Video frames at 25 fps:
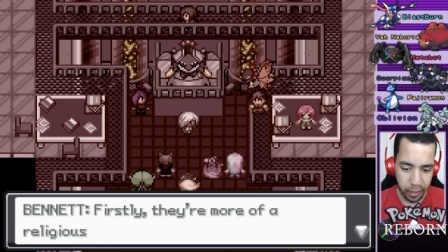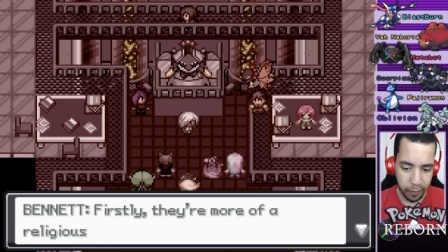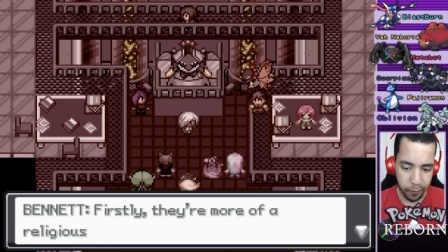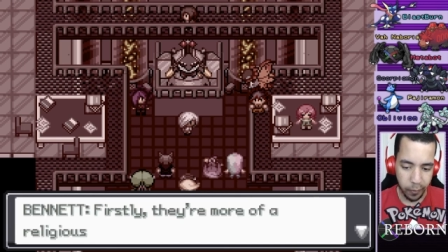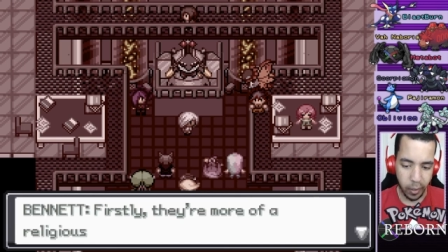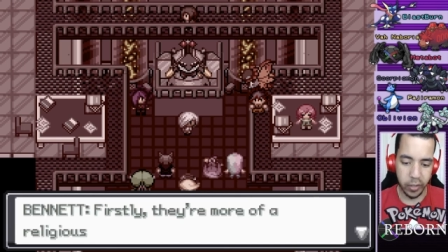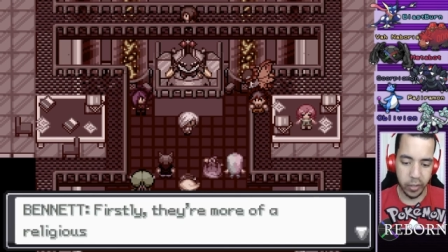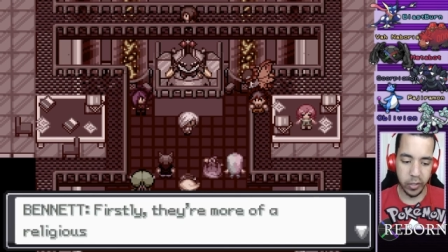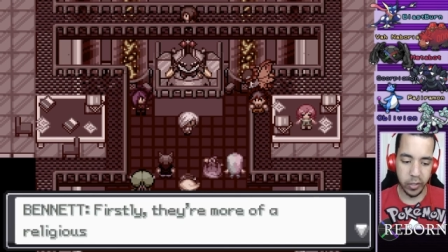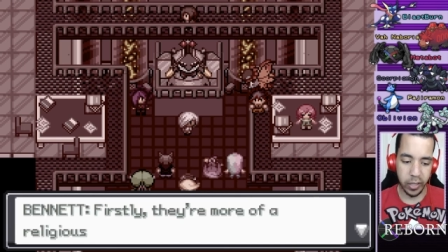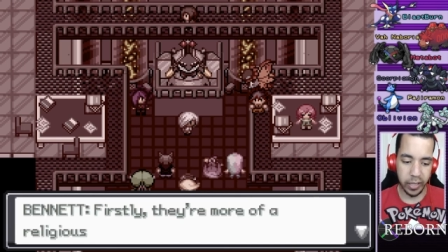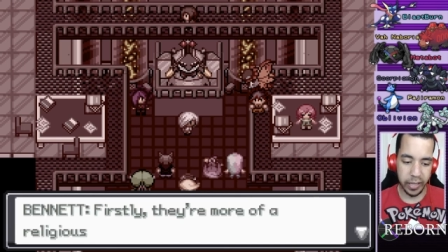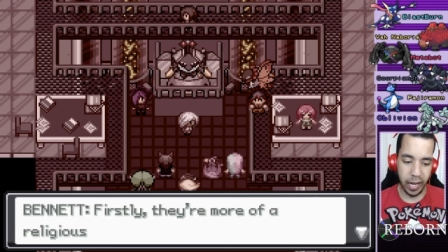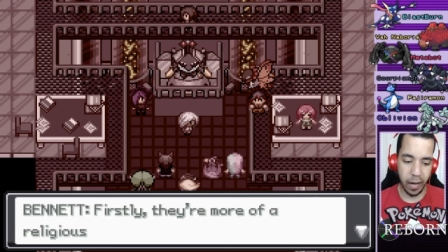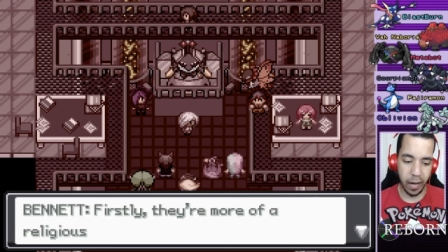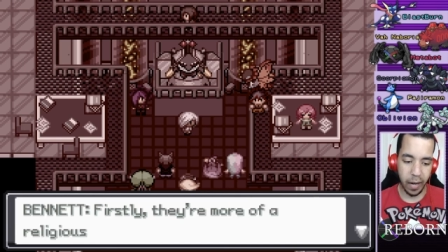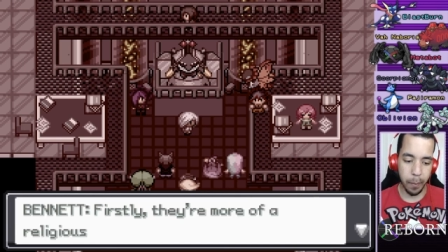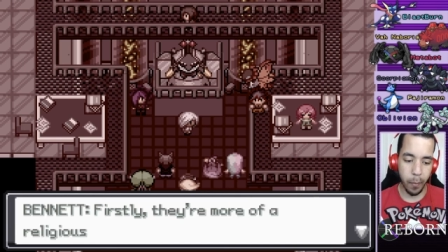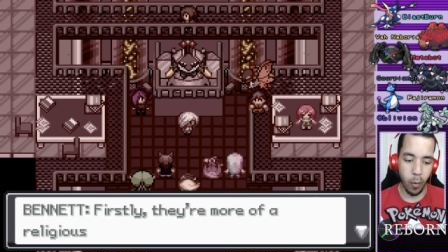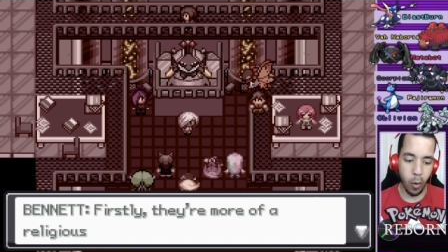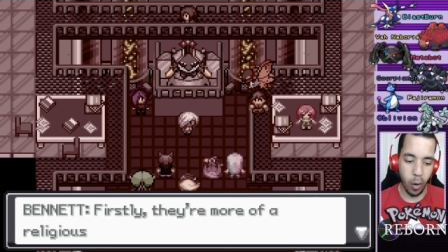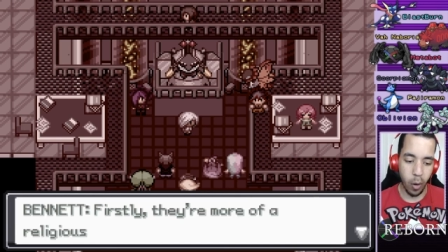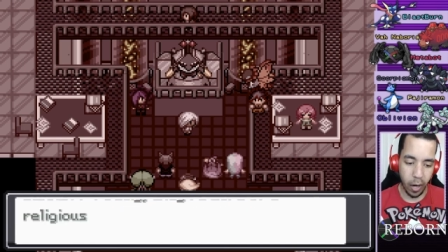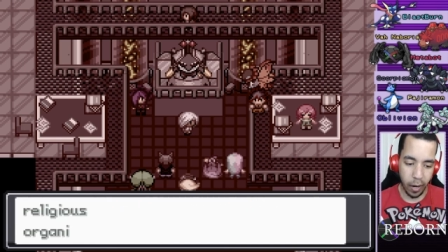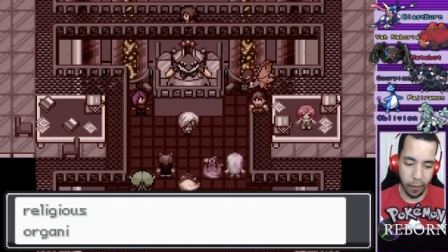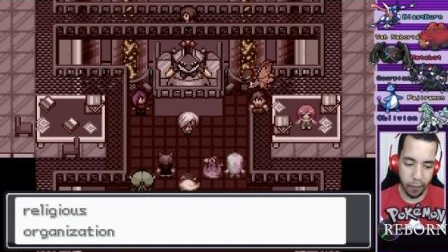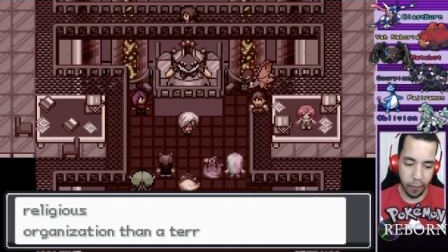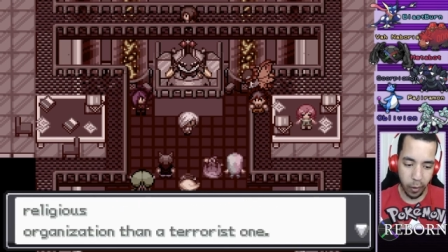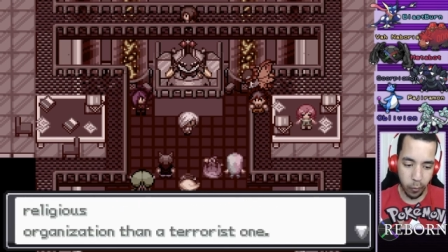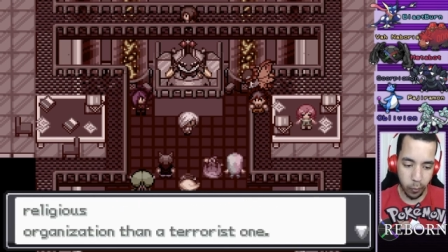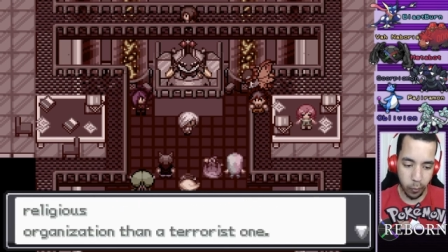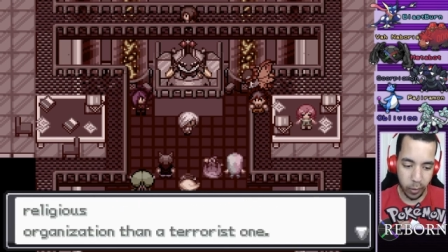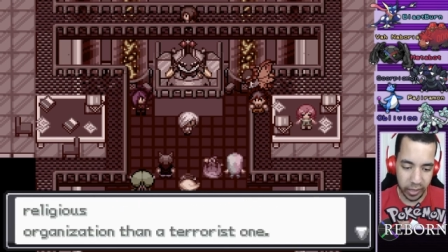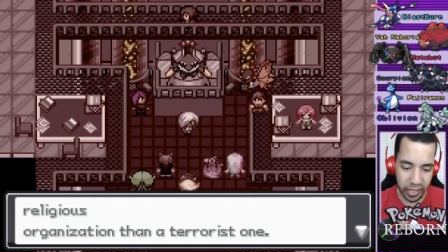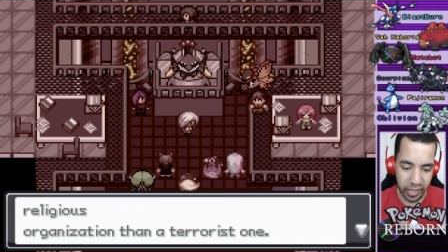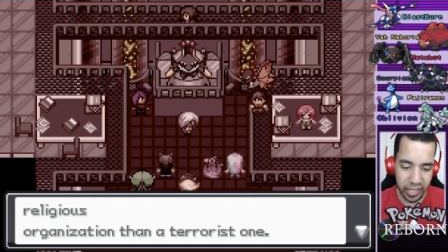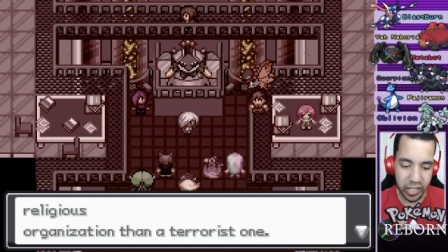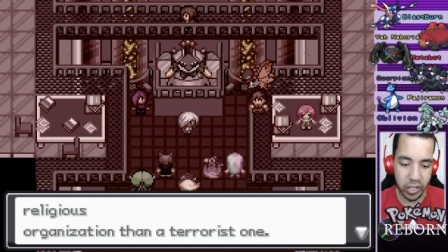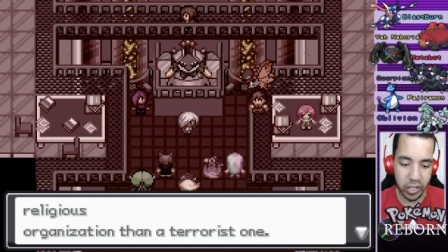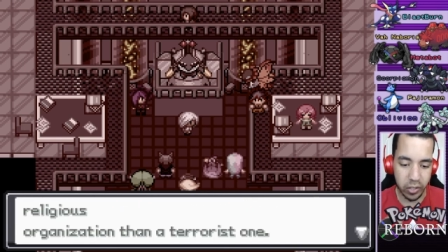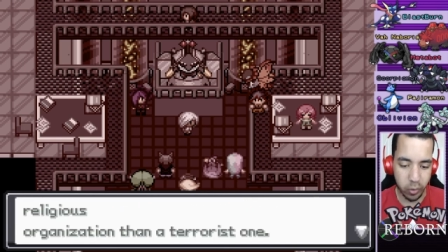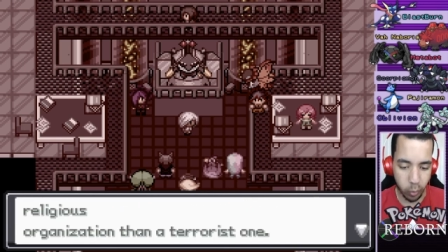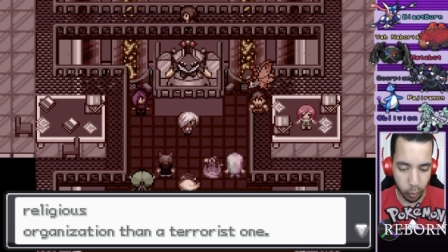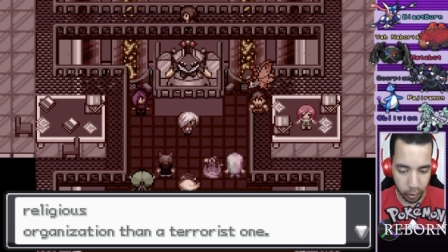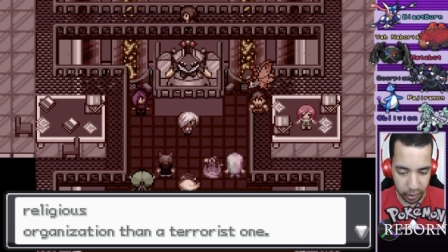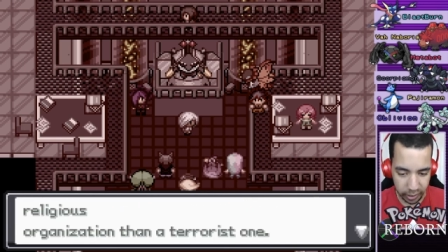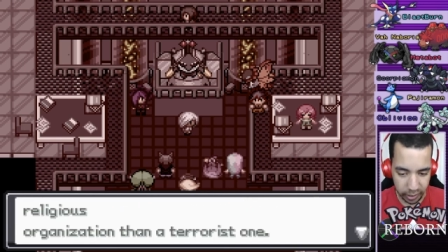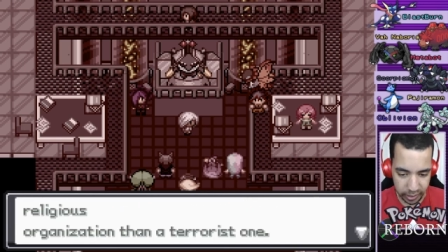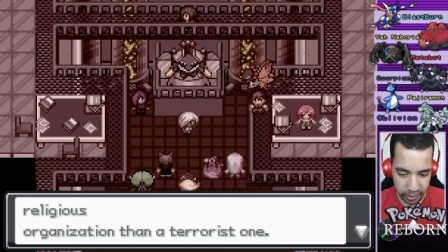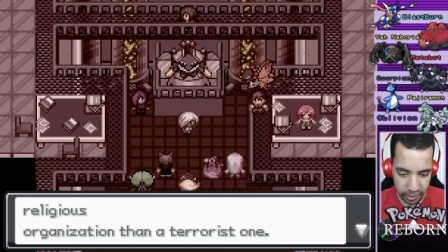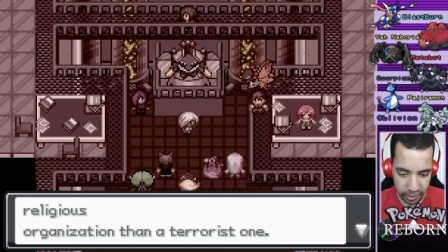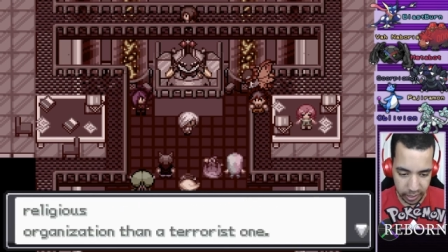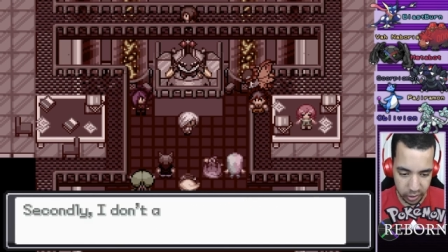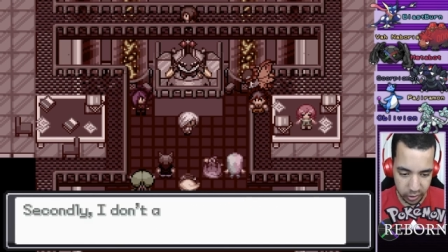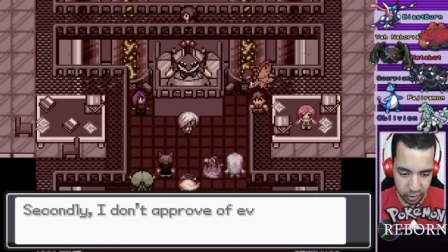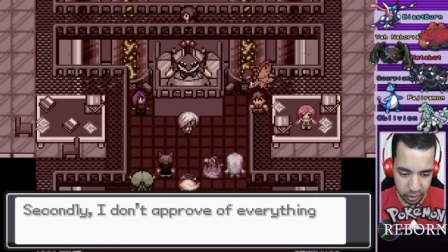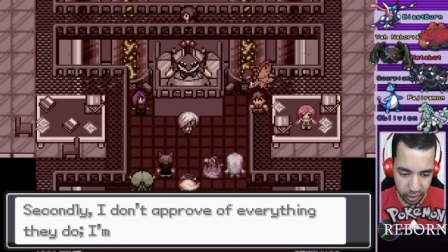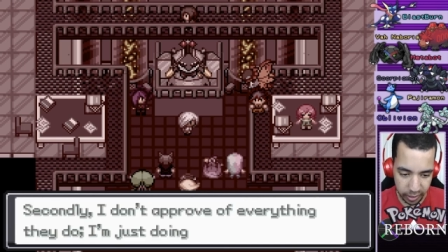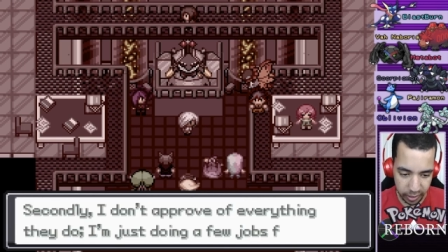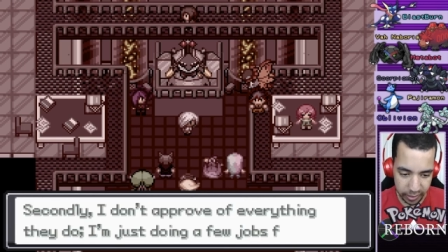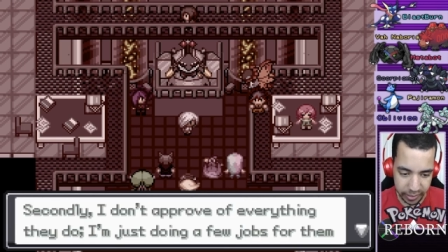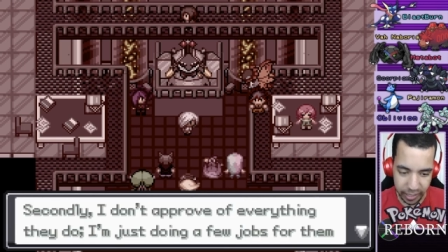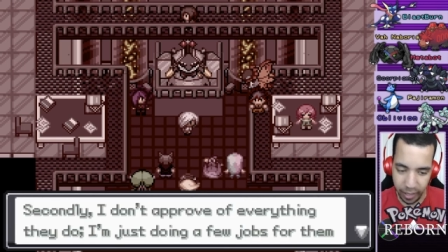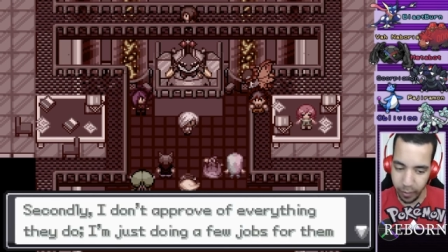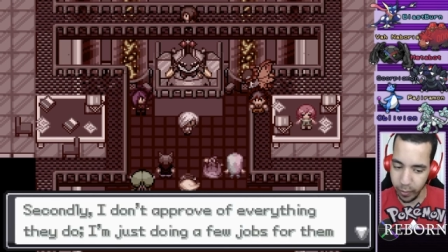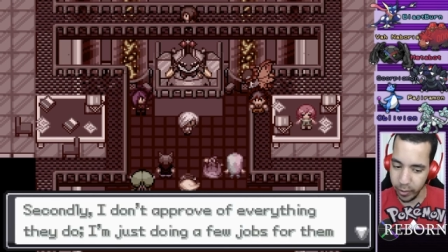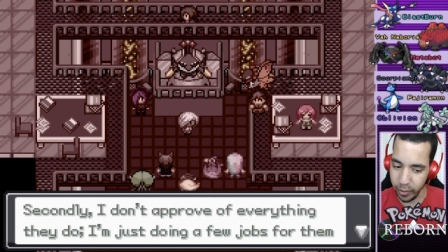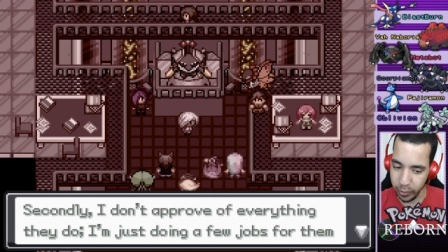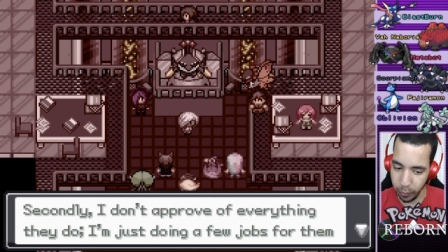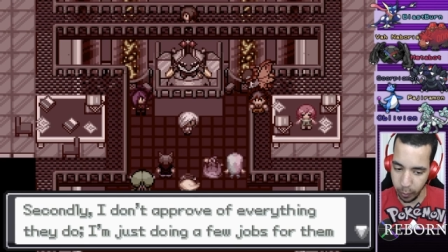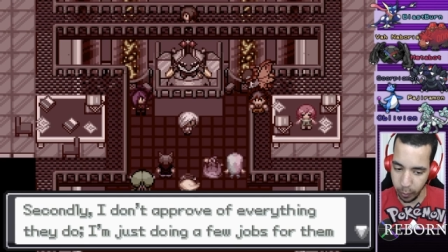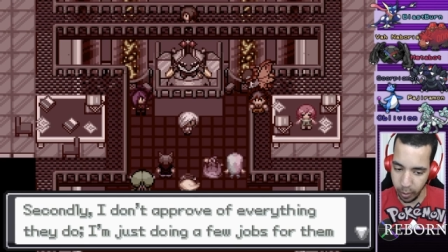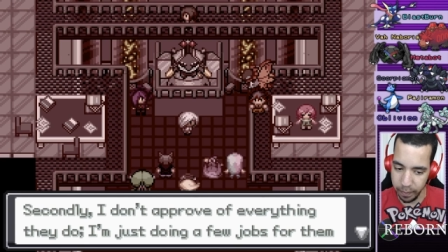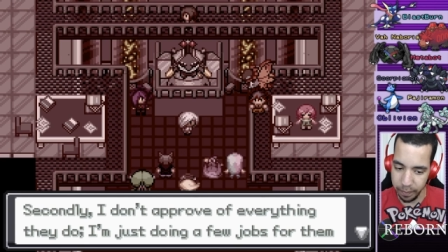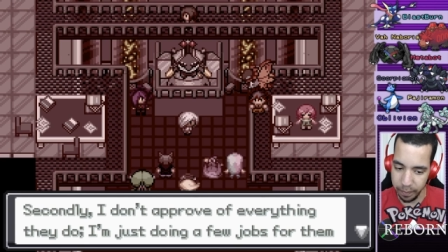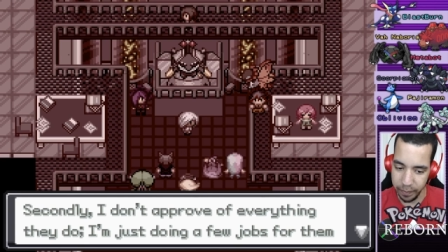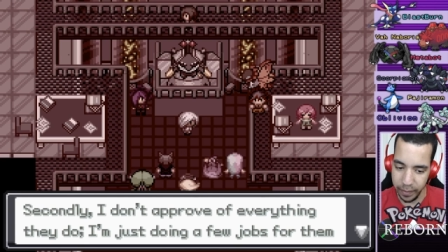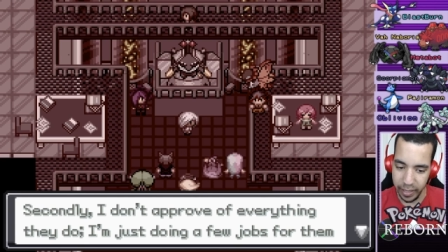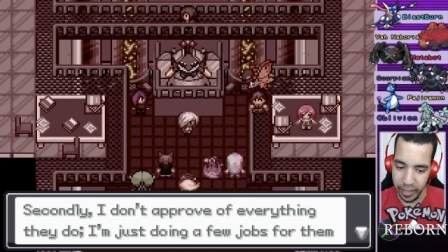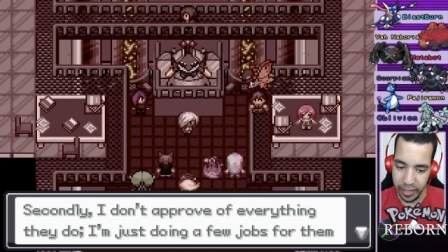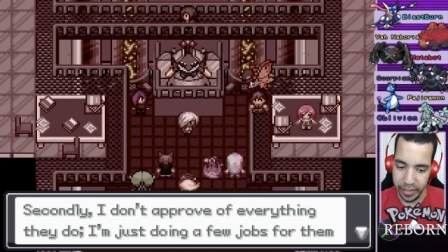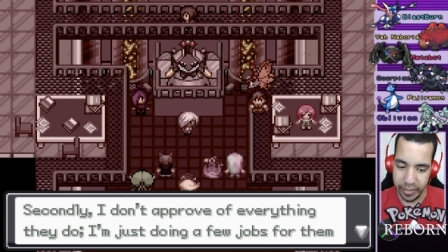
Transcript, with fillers: Firstly, they're more of a religious organization than a terrorist one.